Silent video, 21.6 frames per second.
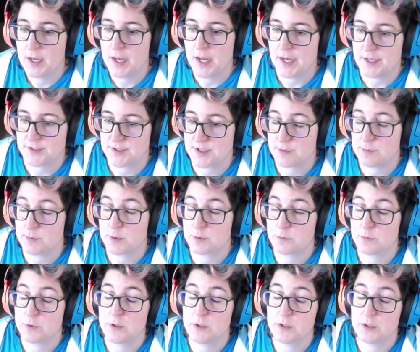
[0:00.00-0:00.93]
and
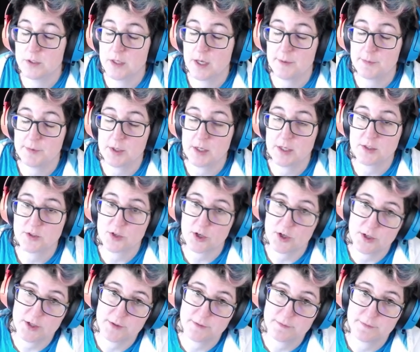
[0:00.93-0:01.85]
someone will help you get
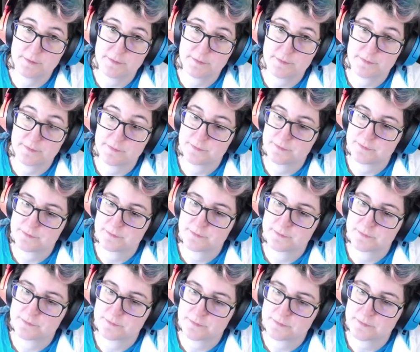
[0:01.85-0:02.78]
started.
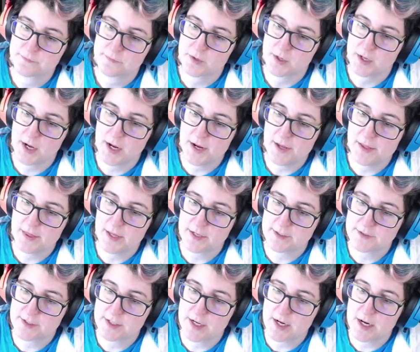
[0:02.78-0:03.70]
Okay,
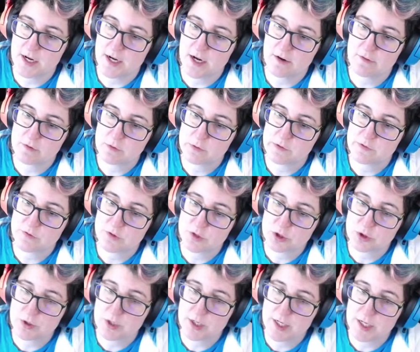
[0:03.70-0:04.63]
thanks again, everyone, for
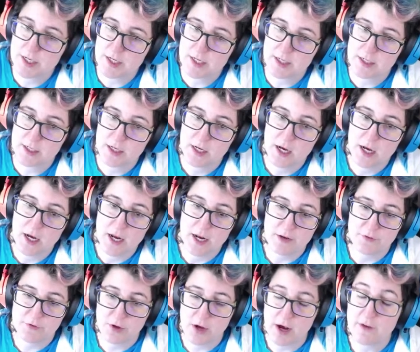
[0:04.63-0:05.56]
joining.
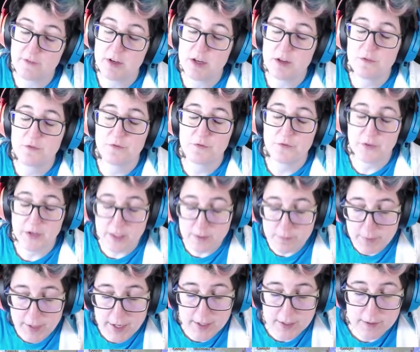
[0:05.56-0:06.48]
If you have any
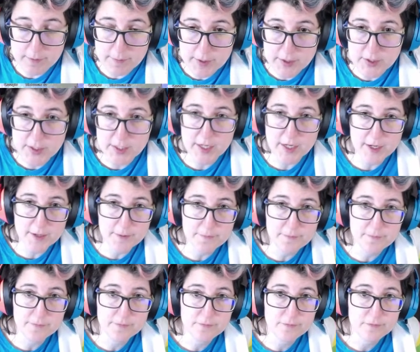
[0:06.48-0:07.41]
feedback about the
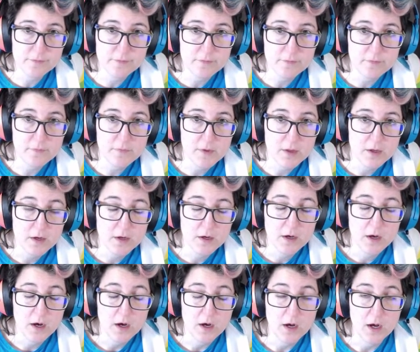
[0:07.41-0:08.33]
game,
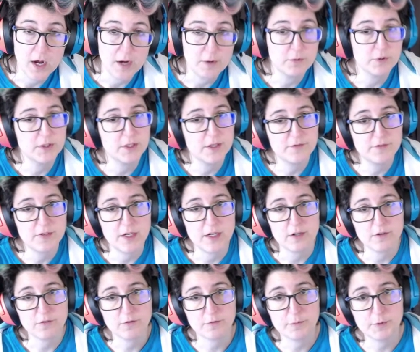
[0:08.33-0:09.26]
I would love to
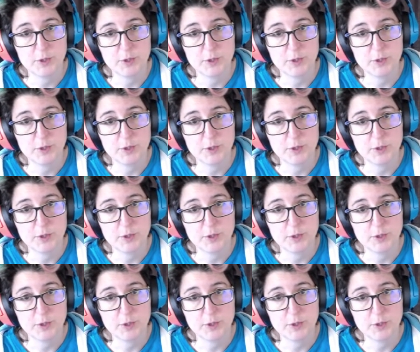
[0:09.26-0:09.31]
hear from